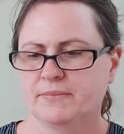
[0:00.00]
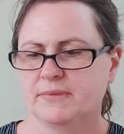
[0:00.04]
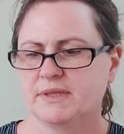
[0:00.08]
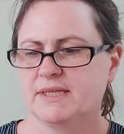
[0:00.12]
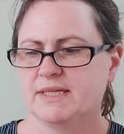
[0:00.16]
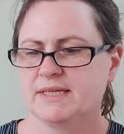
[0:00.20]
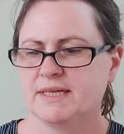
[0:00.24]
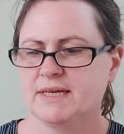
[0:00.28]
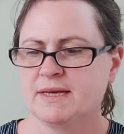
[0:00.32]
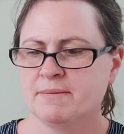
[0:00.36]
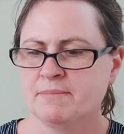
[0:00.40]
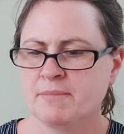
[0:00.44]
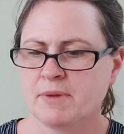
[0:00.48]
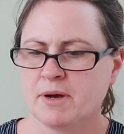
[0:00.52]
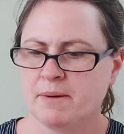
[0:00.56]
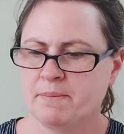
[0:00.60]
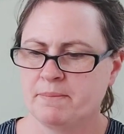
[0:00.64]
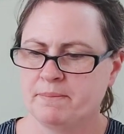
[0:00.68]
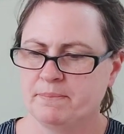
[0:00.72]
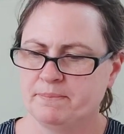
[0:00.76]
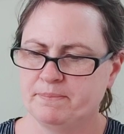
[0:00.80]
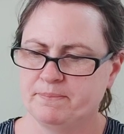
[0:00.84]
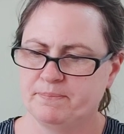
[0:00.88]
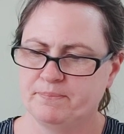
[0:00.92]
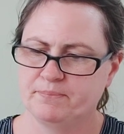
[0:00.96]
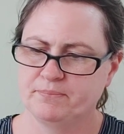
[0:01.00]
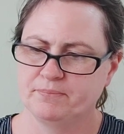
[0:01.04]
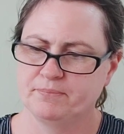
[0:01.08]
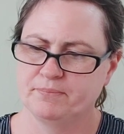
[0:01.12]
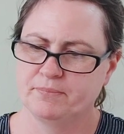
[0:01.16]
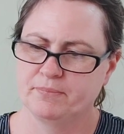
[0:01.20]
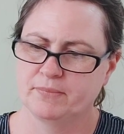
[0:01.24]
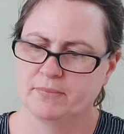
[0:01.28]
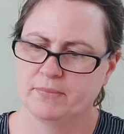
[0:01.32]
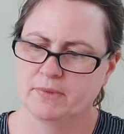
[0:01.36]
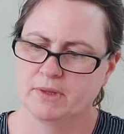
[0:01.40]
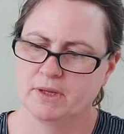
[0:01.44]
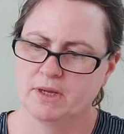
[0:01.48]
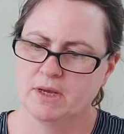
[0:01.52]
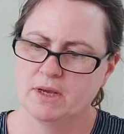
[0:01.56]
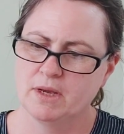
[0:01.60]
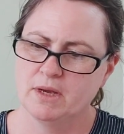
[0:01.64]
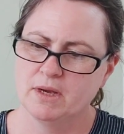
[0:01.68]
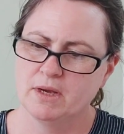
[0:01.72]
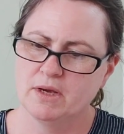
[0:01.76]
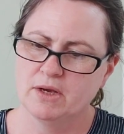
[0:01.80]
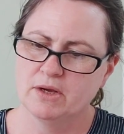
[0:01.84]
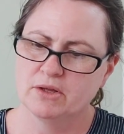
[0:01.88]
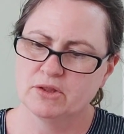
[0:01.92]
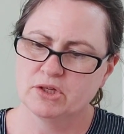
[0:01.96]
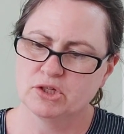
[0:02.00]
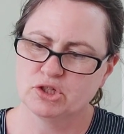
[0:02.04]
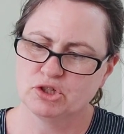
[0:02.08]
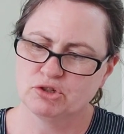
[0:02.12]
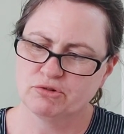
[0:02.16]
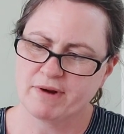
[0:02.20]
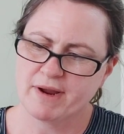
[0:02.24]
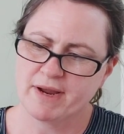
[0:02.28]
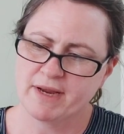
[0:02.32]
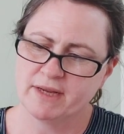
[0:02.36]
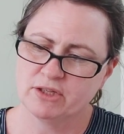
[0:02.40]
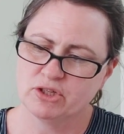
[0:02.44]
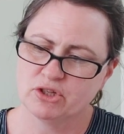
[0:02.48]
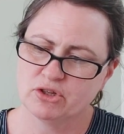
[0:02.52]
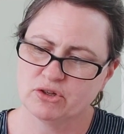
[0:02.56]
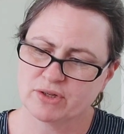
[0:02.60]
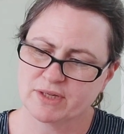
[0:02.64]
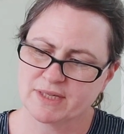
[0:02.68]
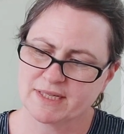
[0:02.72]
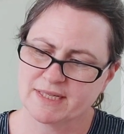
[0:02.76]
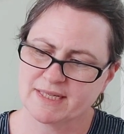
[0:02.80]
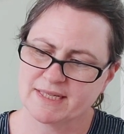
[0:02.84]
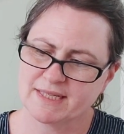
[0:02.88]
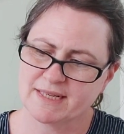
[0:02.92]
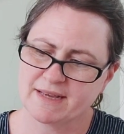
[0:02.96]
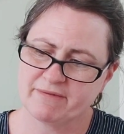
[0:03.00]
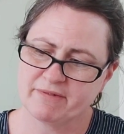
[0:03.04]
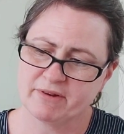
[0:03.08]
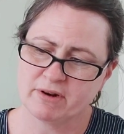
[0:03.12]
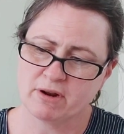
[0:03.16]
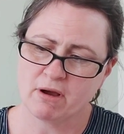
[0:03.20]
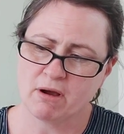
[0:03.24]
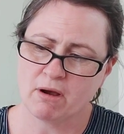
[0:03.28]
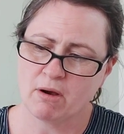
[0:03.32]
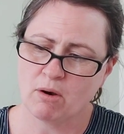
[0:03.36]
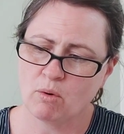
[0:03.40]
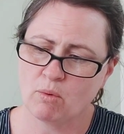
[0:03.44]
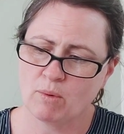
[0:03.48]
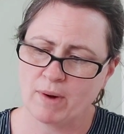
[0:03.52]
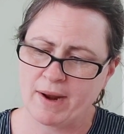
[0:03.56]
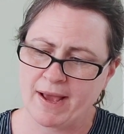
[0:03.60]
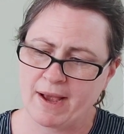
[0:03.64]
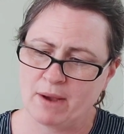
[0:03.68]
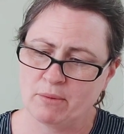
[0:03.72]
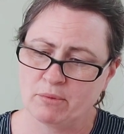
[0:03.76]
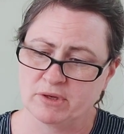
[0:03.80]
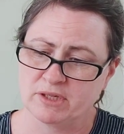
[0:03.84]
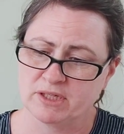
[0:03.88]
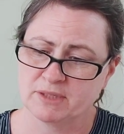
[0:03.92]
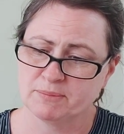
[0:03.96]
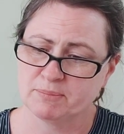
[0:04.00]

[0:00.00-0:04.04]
Dear Mum, the train took 7 whole hours,